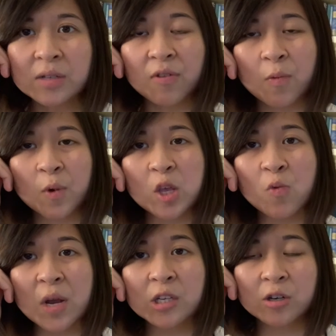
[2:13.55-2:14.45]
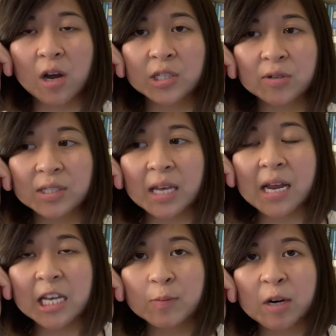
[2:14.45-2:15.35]
from when you read Sargasso Sea
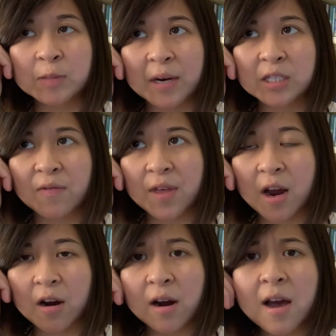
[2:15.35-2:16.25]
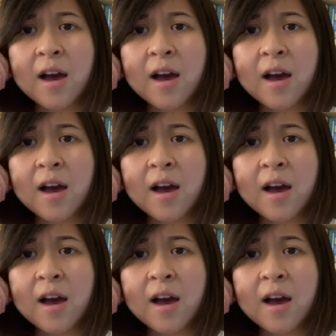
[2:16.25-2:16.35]
and his perspective there.